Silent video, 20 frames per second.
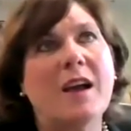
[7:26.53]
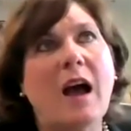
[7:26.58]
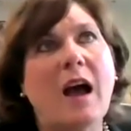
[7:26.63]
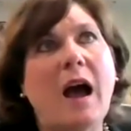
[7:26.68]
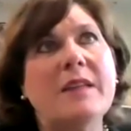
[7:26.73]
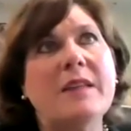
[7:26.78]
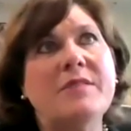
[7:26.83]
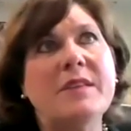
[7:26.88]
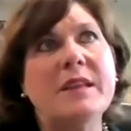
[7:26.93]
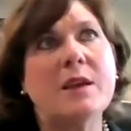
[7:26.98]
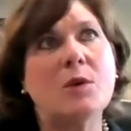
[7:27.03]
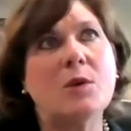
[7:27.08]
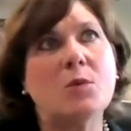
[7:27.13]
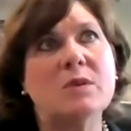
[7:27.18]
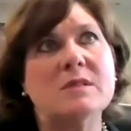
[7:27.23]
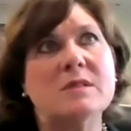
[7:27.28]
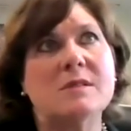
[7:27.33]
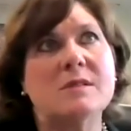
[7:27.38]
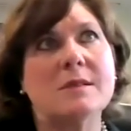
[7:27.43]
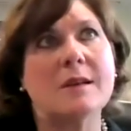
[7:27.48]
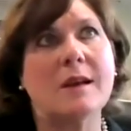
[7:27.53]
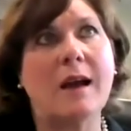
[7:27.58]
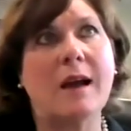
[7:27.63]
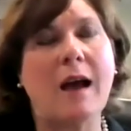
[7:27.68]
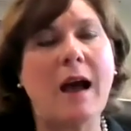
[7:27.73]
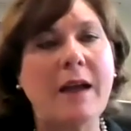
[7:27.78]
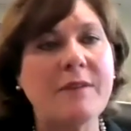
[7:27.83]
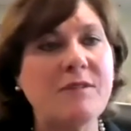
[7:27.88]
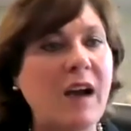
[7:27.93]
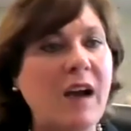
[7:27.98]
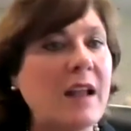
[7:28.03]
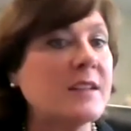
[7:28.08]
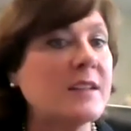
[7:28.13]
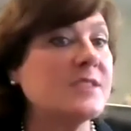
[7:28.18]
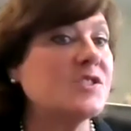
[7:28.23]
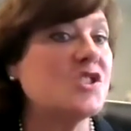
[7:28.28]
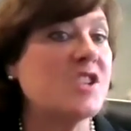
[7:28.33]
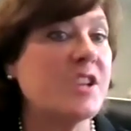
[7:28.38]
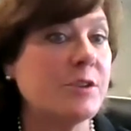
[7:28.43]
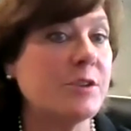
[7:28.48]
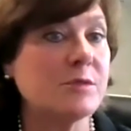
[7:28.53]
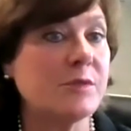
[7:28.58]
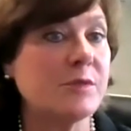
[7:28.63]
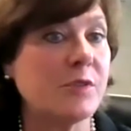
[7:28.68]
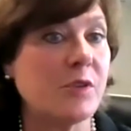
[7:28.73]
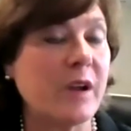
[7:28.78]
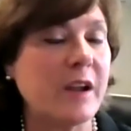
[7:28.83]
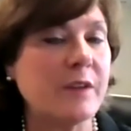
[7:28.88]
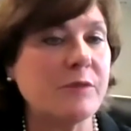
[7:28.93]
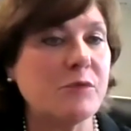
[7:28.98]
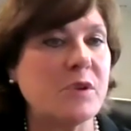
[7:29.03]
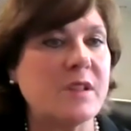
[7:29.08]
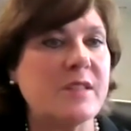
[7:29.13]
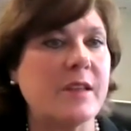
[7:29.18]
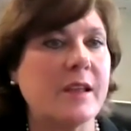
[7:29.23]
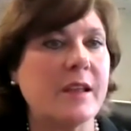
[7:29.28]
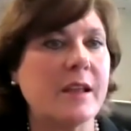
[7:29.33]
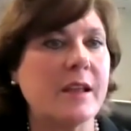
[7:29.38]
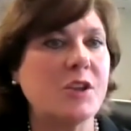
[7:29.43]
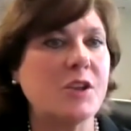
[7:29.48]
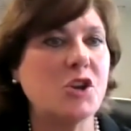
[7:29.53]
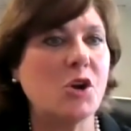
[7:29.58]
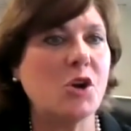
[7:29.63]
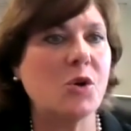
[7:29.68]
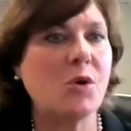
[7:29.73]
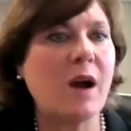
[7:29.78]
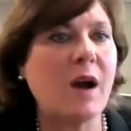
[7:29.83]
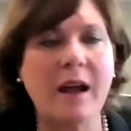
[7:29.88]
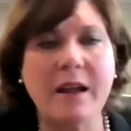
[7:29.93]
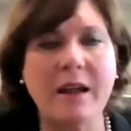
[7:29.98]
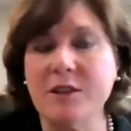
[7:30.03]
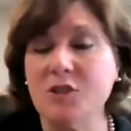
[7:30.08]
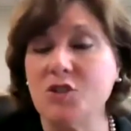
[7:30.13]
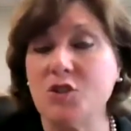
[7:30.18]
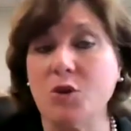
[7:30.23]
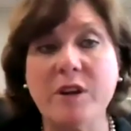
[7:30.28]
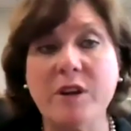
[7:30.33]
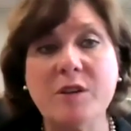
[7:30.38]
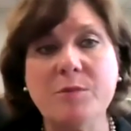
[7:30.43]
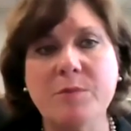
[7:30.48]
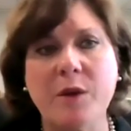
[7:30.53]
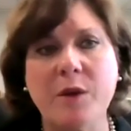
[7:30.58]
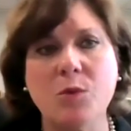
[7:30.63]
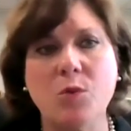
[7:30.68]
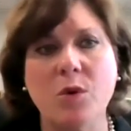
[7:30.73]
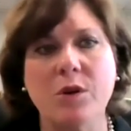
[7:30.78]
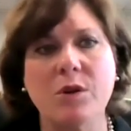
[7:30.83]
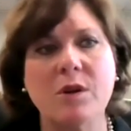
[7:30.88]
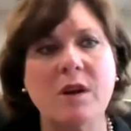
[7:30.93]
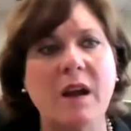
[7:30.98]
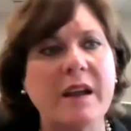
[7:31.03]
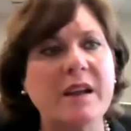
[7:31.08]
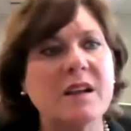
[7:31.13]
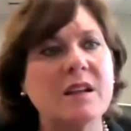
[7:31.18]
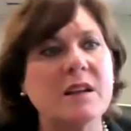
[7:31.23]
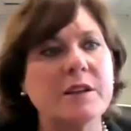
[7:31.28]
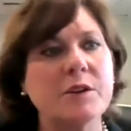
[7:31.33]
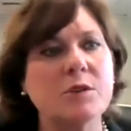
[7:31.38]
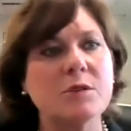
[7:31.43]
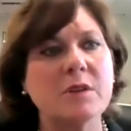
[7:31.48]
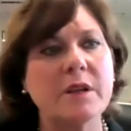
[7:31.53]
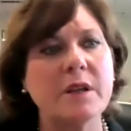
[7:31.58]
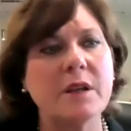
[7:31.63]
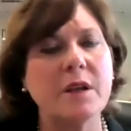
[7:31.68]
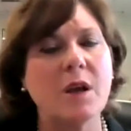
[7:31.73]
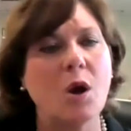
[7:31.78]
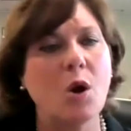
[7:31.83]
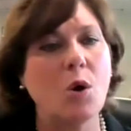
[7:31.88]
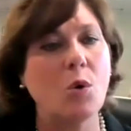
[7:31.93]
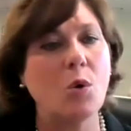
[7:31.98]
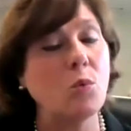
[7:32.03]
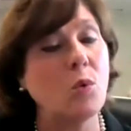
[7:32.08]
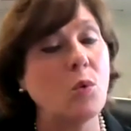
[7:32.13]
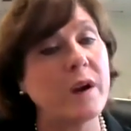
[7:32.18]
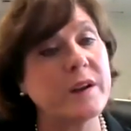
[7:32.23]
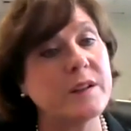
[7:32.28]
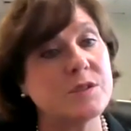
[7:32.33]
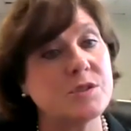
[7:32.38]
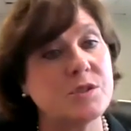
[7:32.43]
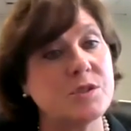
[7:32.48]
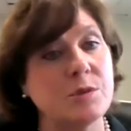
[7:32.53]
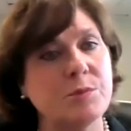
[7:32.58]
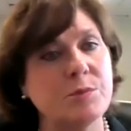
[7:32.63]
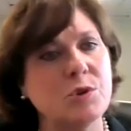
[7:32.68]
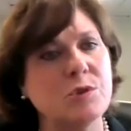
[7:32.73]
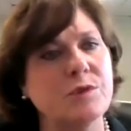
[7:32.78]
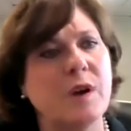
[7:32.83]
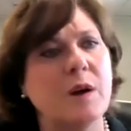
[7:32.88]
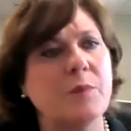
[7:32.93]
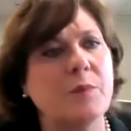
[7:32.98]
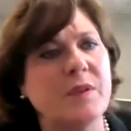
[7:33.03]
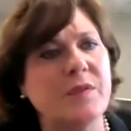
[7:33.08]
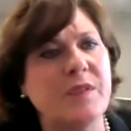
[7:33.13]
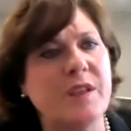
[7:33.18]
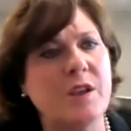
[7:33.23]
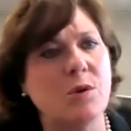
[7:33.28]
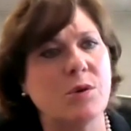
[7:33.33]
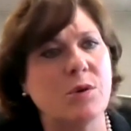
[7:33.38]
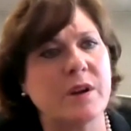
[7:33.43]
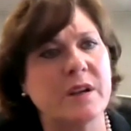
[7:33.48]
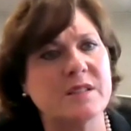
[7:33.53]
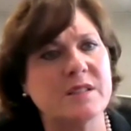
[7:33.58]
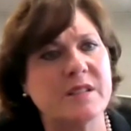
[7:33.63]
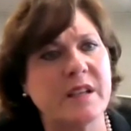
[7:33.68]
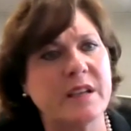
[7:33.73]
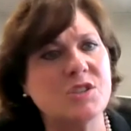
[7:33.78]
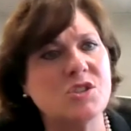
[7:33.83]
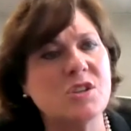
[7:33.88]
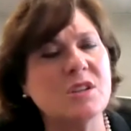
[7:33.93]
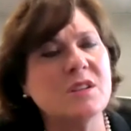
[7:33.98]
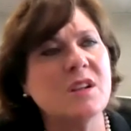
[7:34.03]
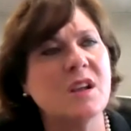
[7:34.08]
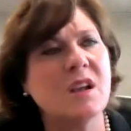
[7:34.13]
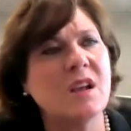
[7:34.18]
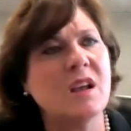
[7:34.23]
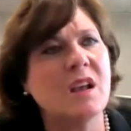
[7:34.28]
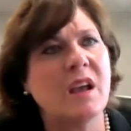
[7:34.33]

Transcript: I think it was, I volunteered for everything. I enjoyed my work. I clearly wanted to move up in the organization.